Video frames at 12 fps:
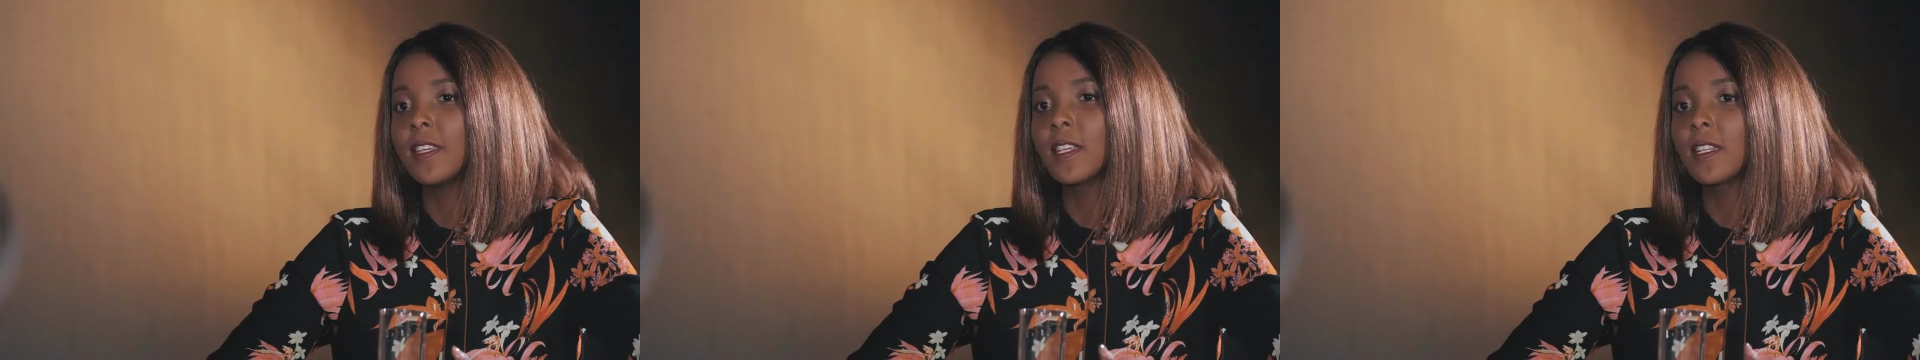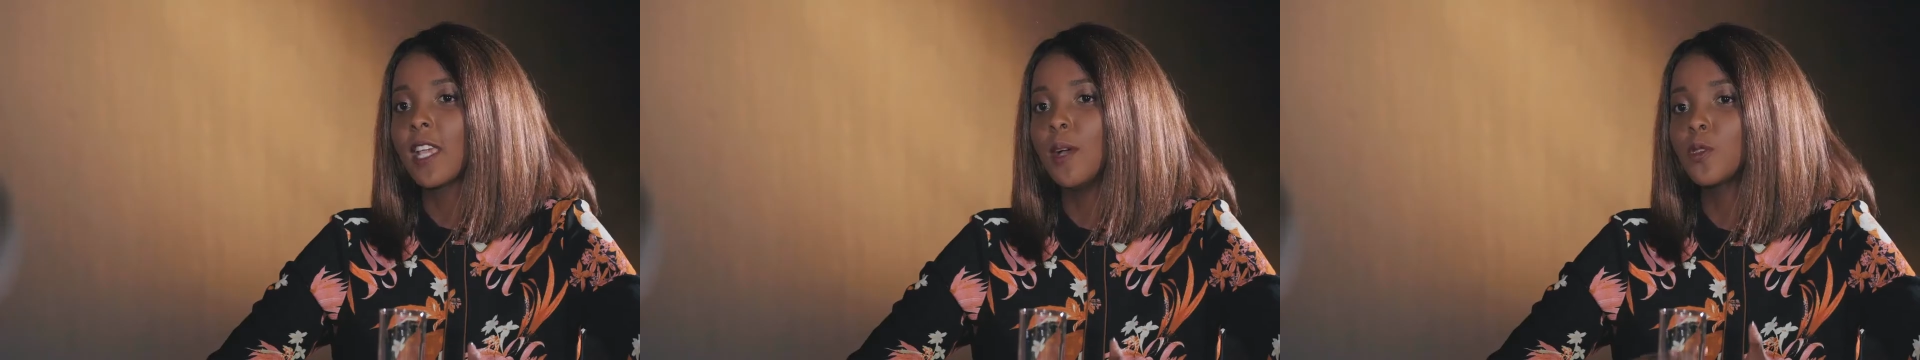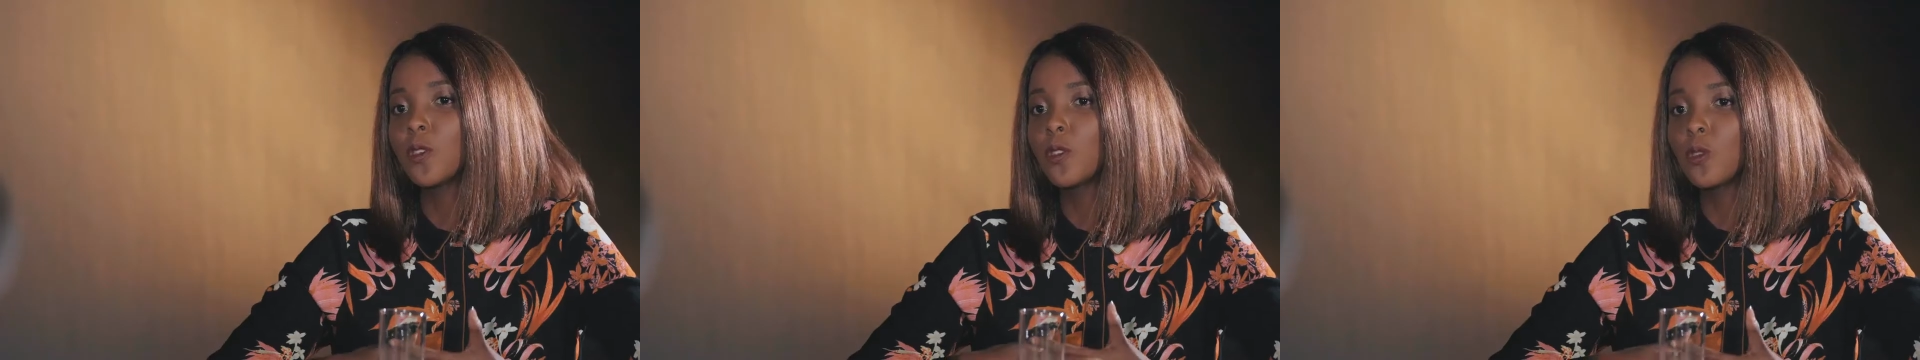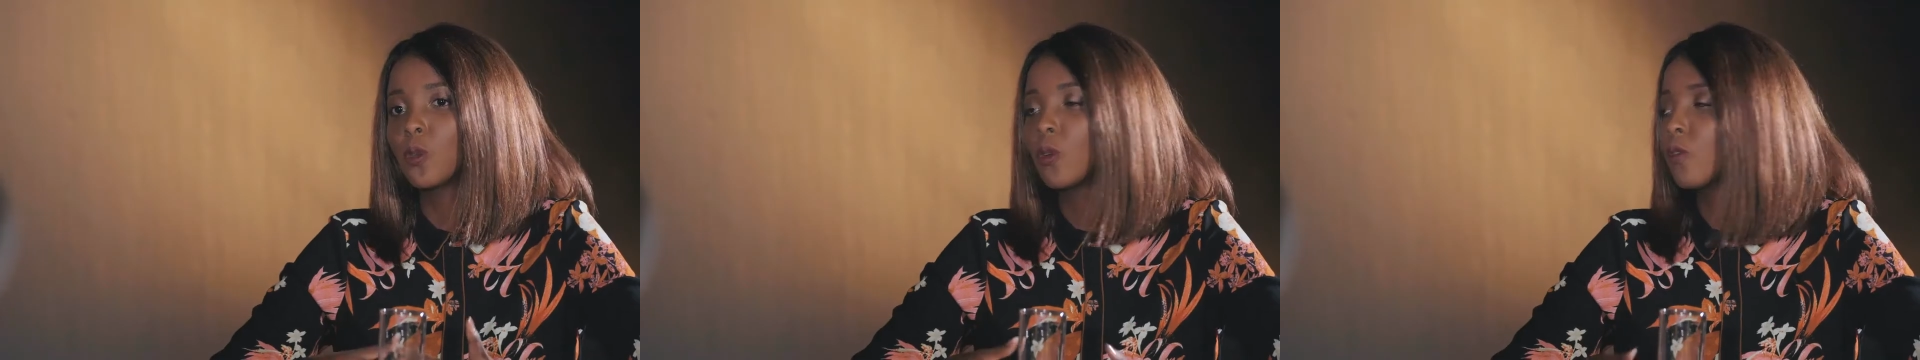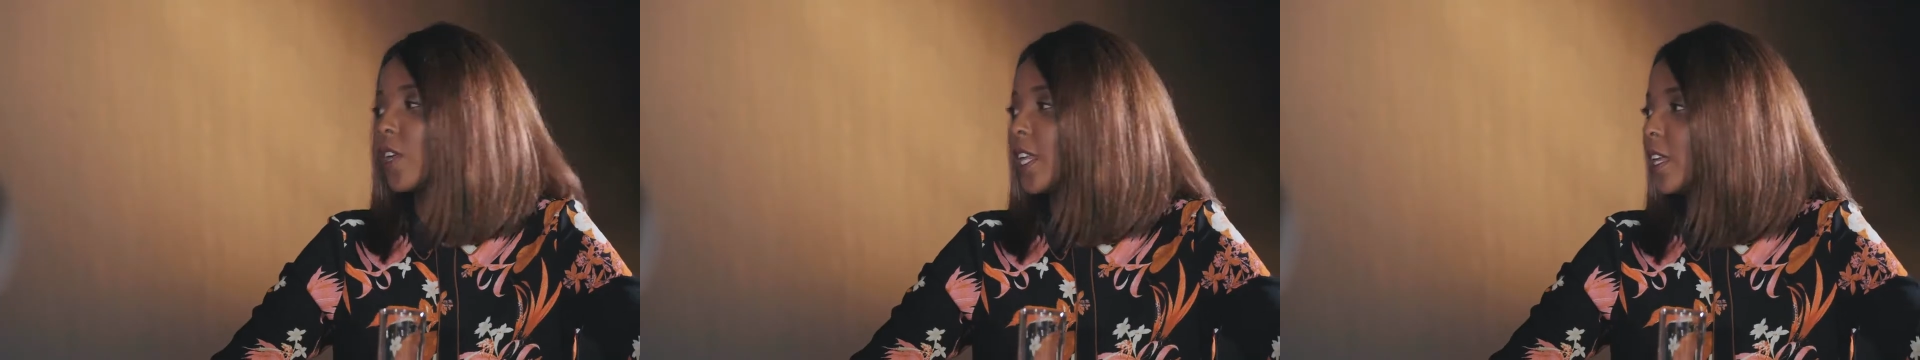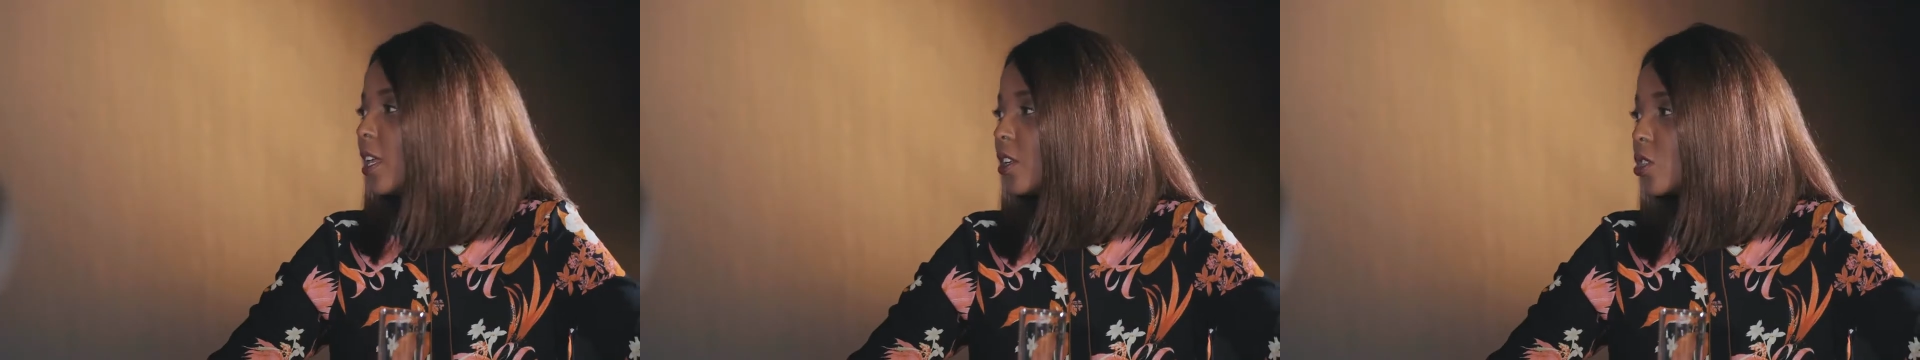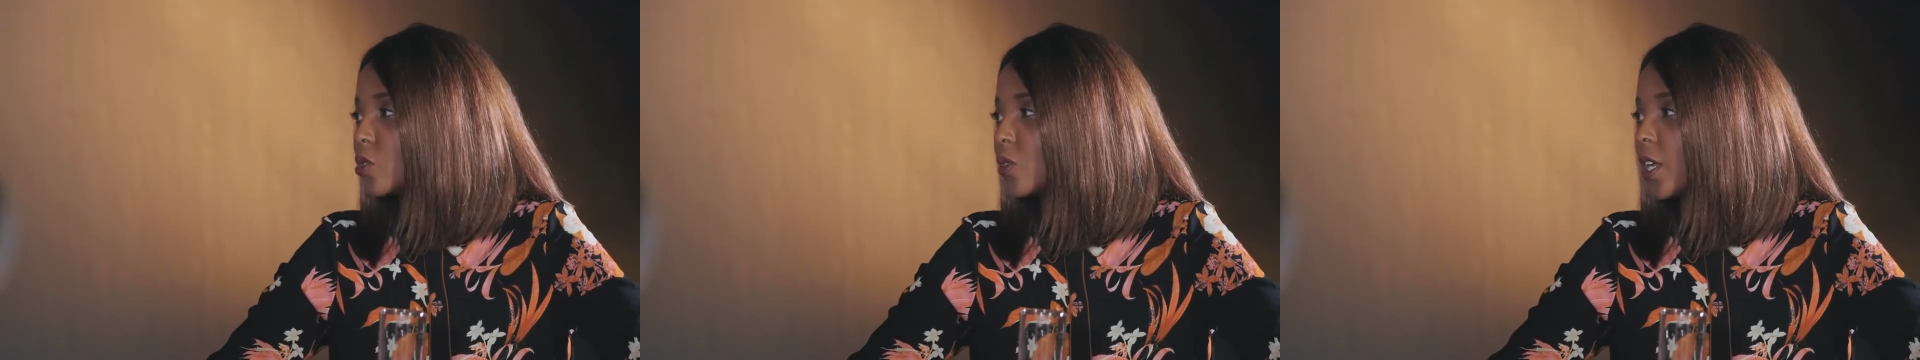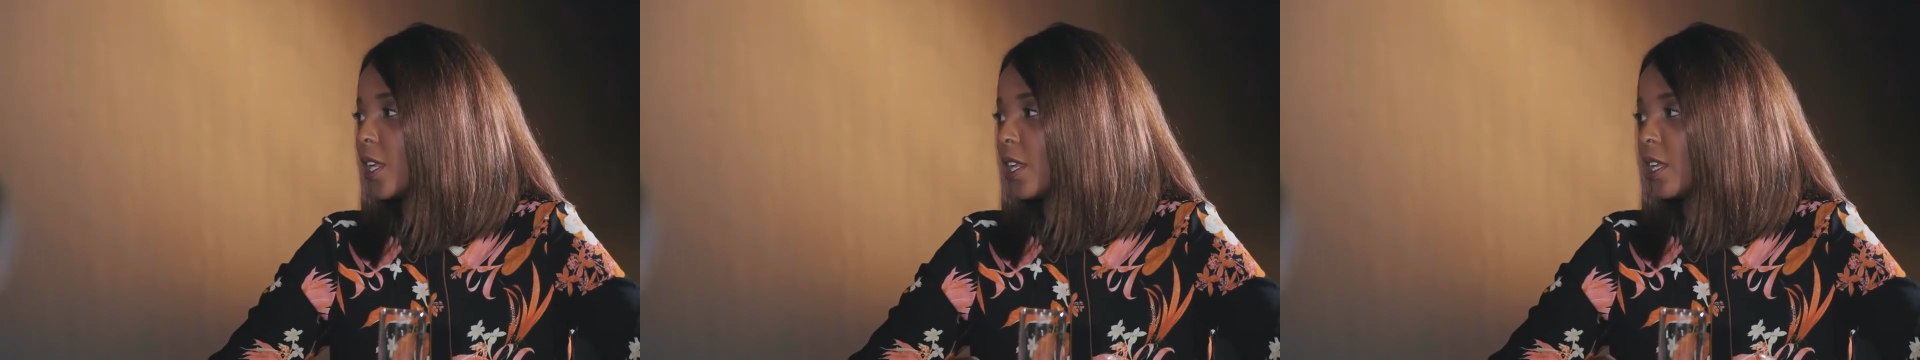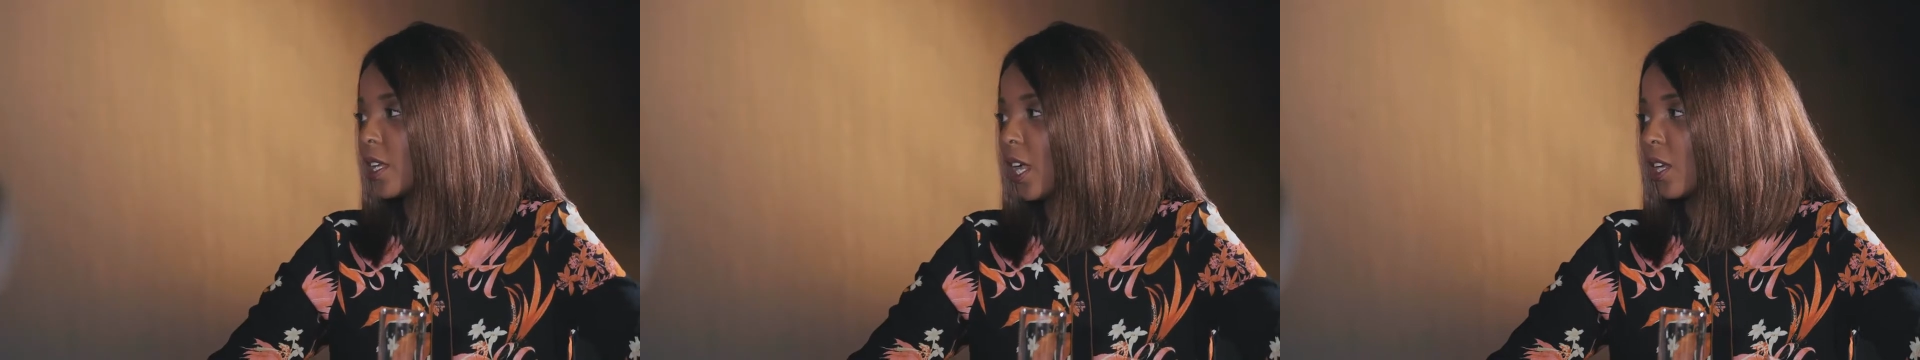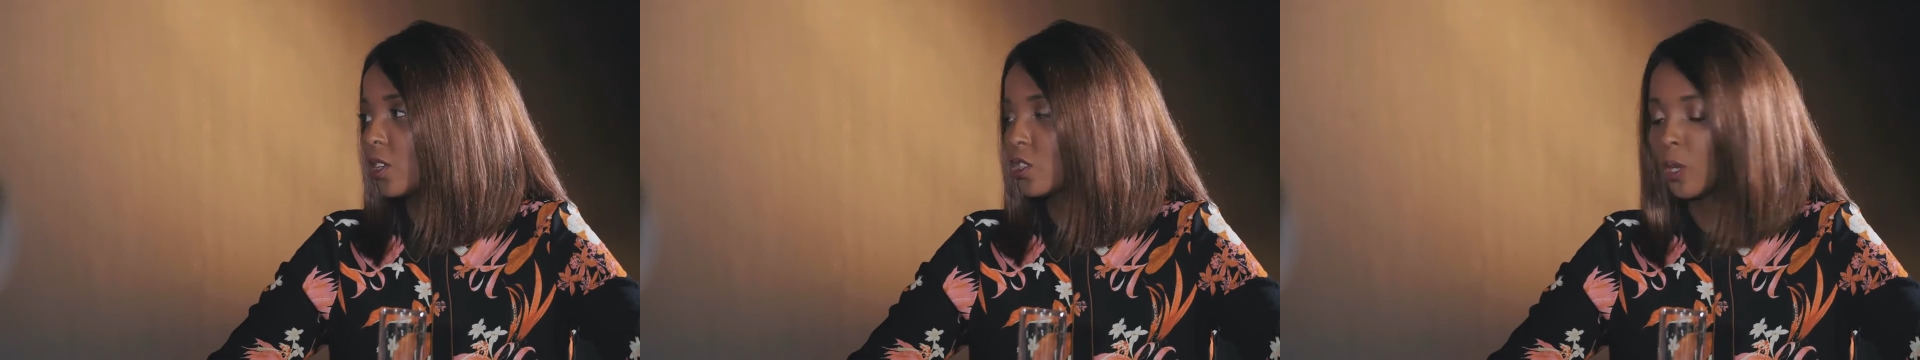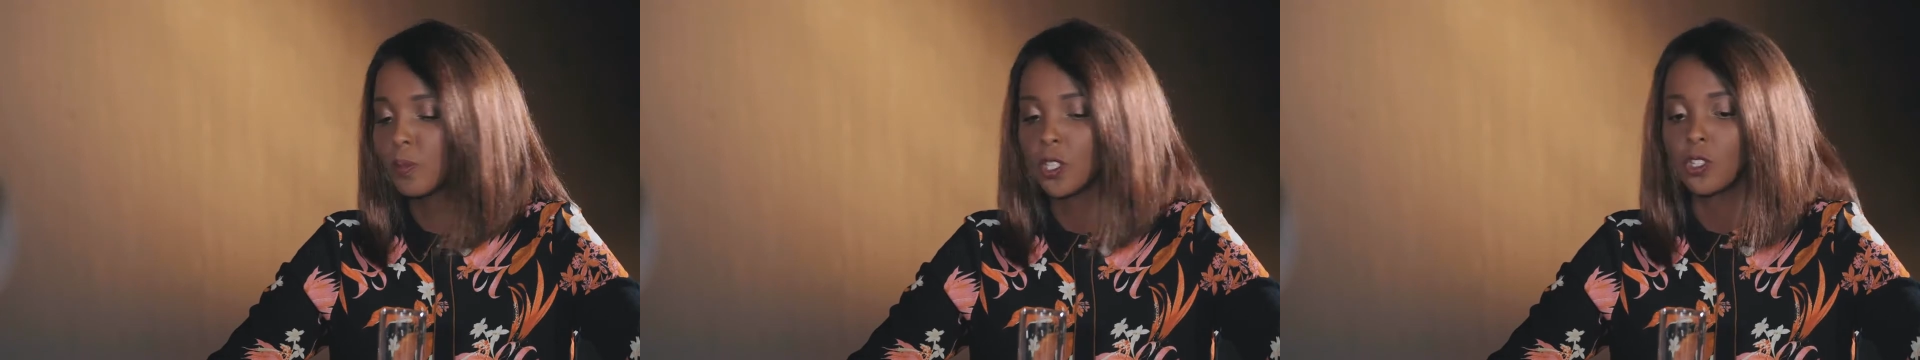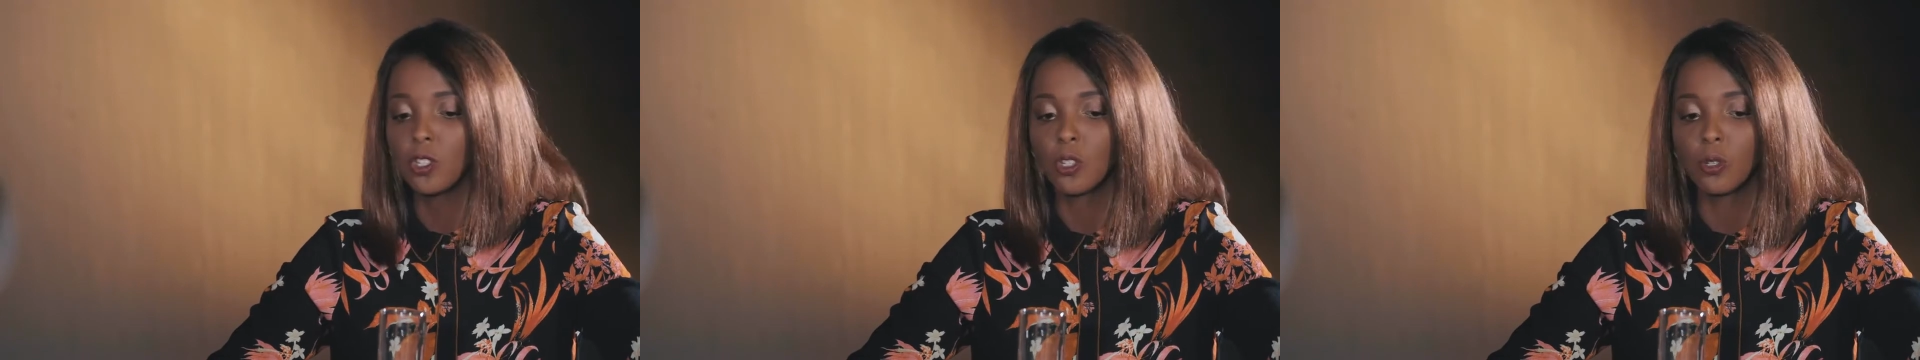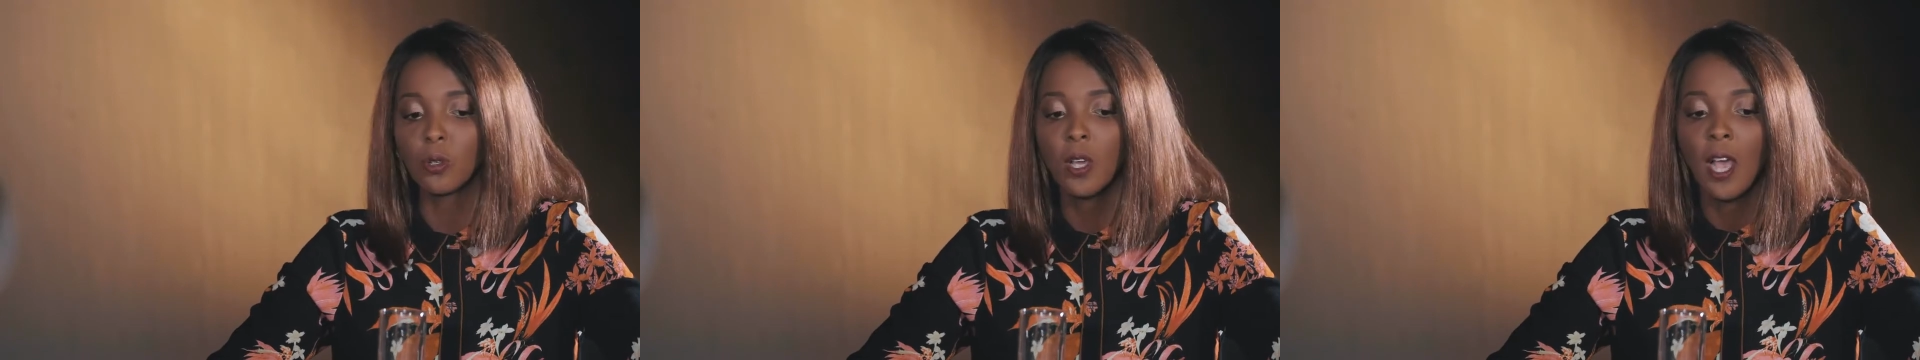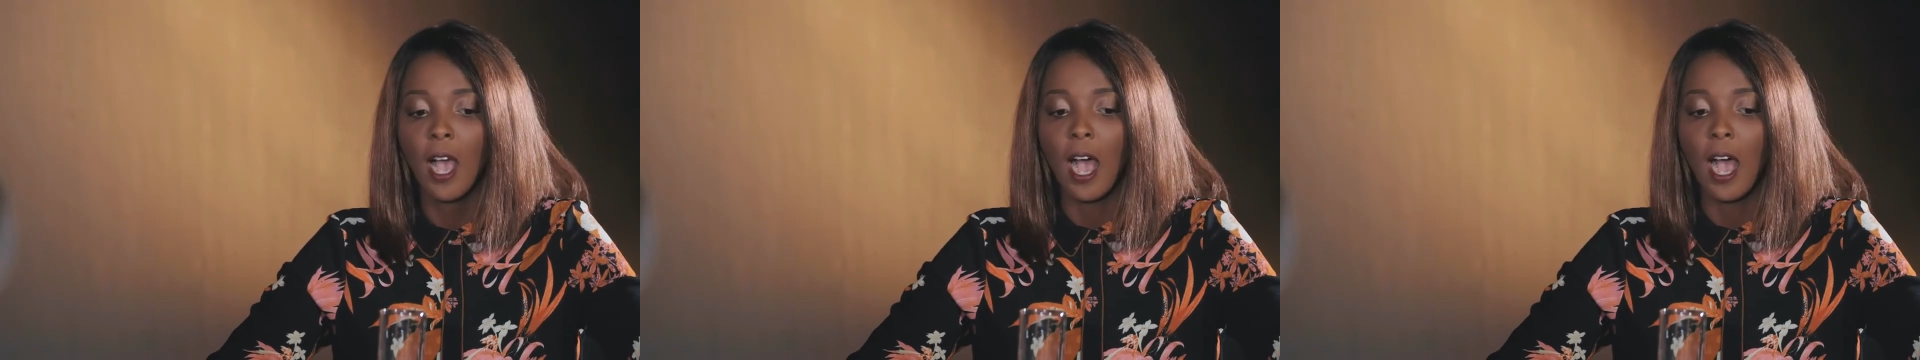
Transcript: I think it comes with sort of any industry and any kind of job that you do.